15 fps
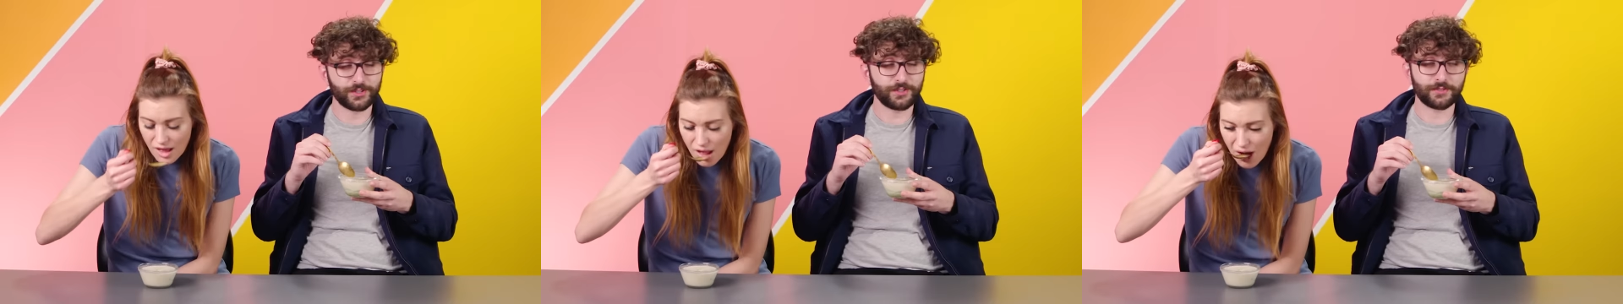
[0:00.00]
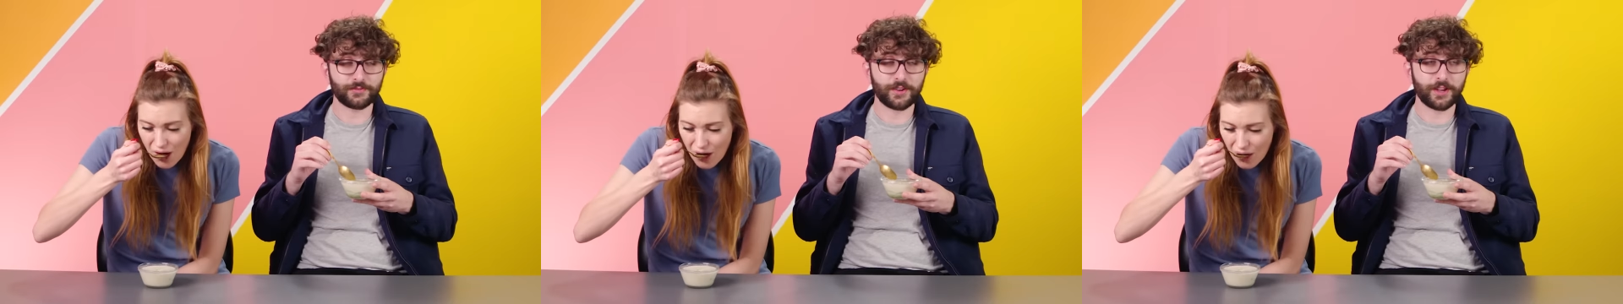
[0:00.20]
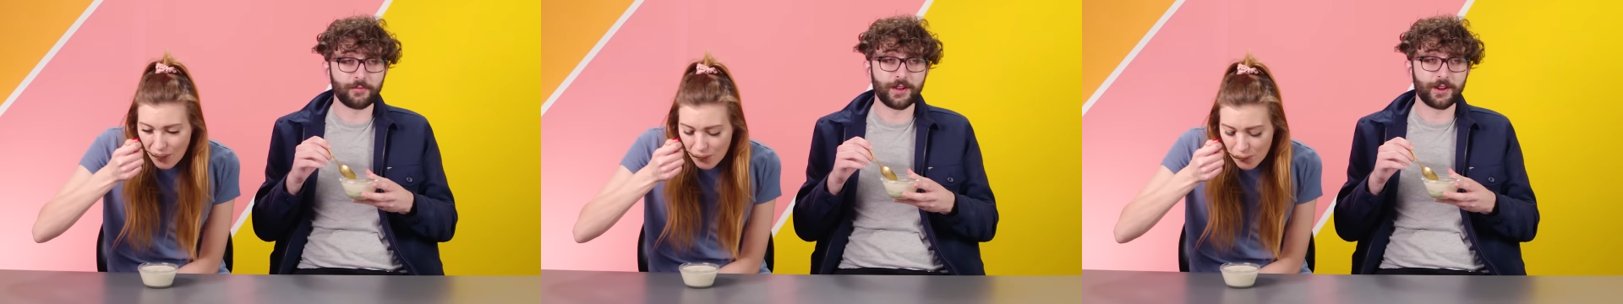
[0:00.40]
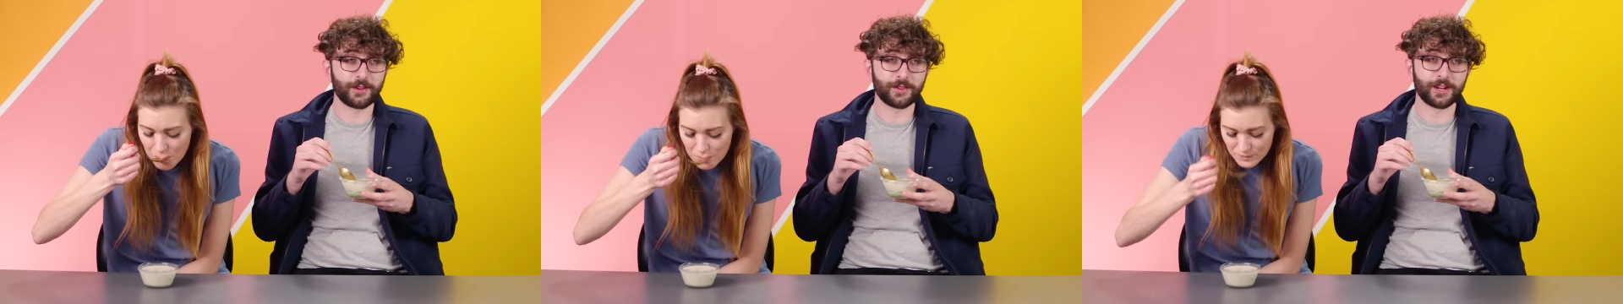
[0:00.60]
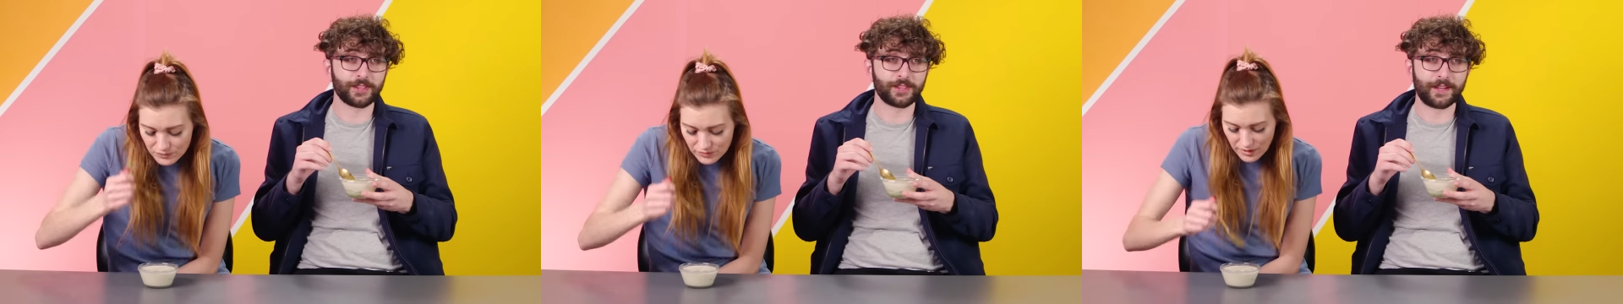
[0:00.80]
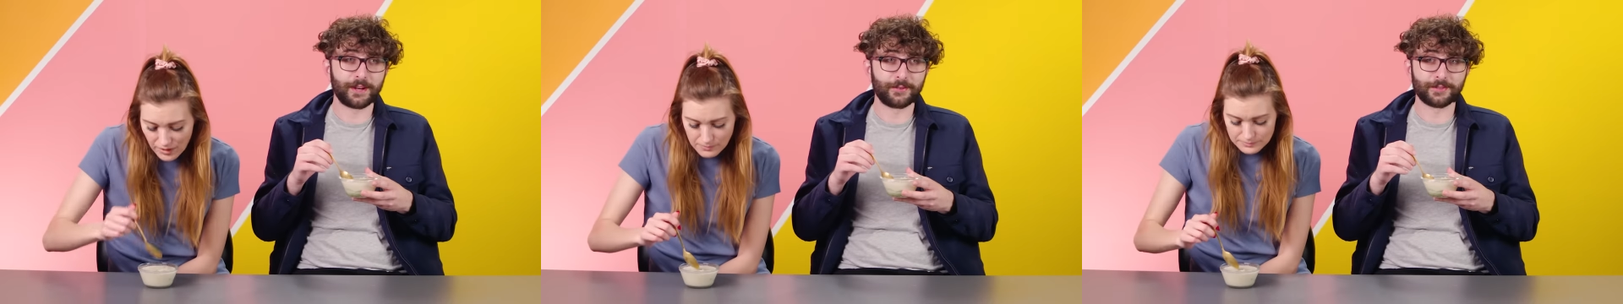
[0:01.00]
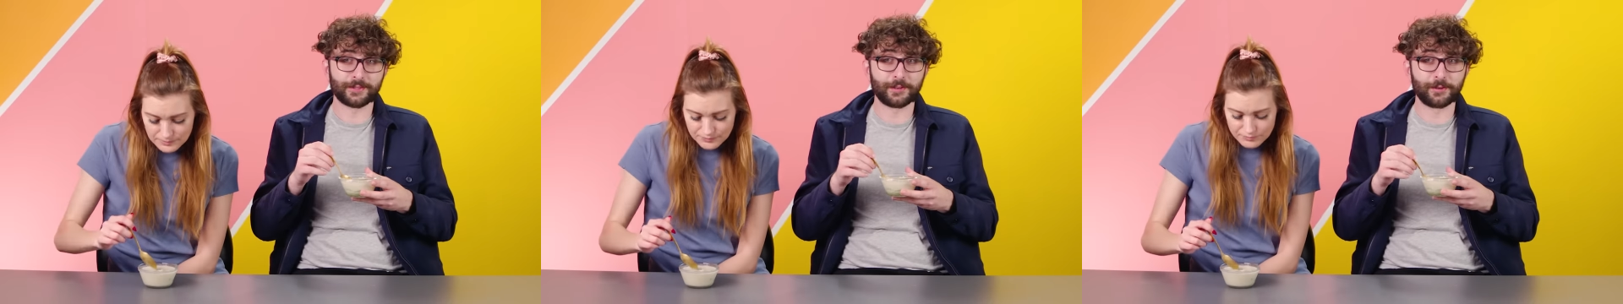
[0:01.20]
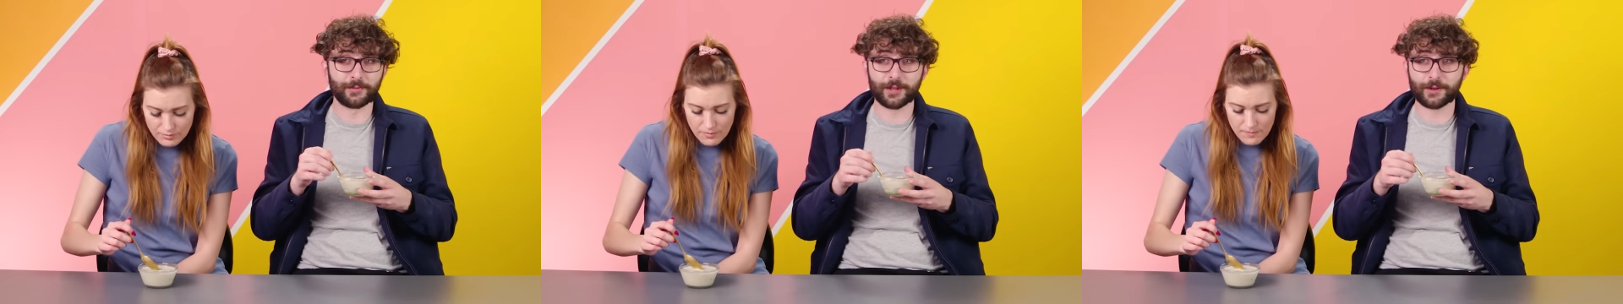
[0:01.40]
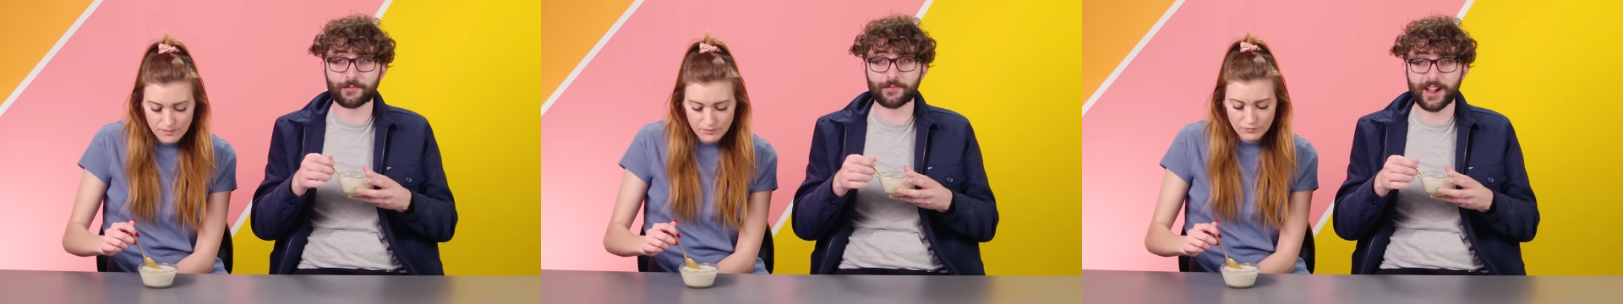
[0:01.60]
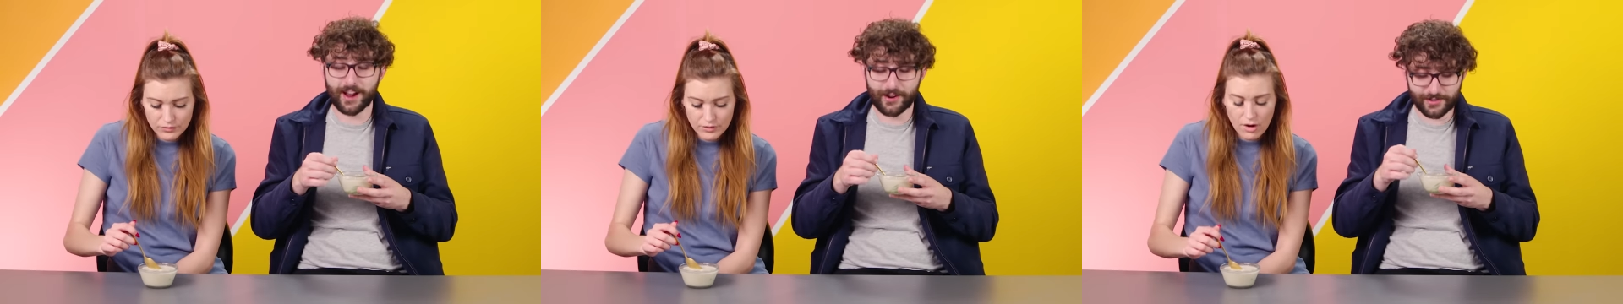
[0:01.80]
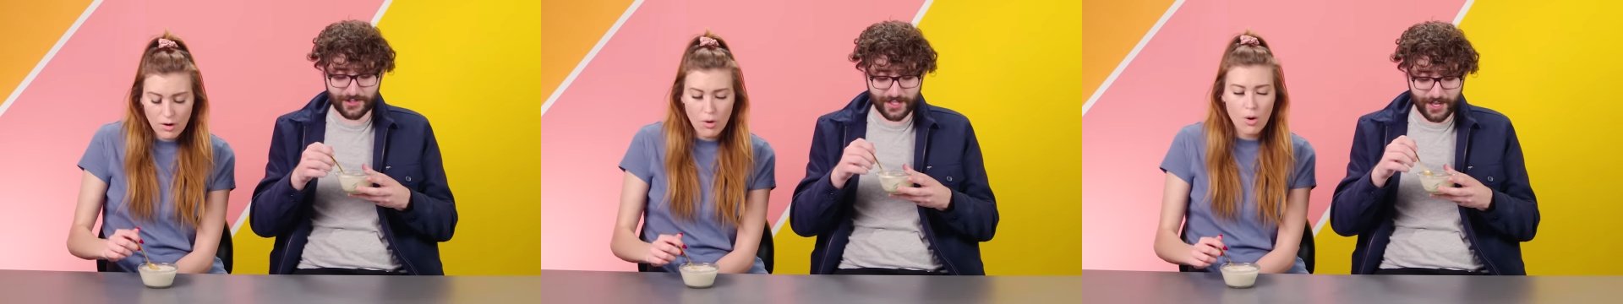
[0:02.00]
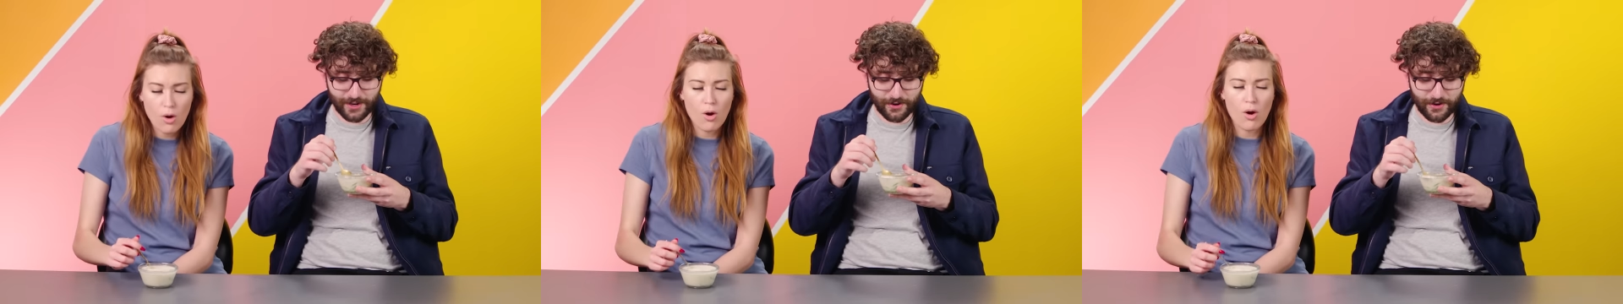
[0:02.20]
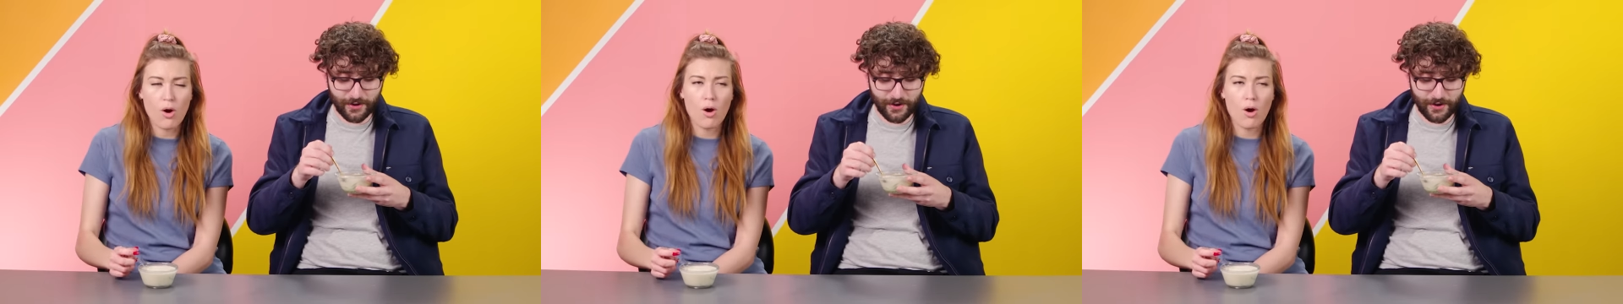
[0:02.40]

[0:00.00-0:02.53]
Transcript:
Speaker 1: This is way better than I thought it was going to be. I was like, oh. I don't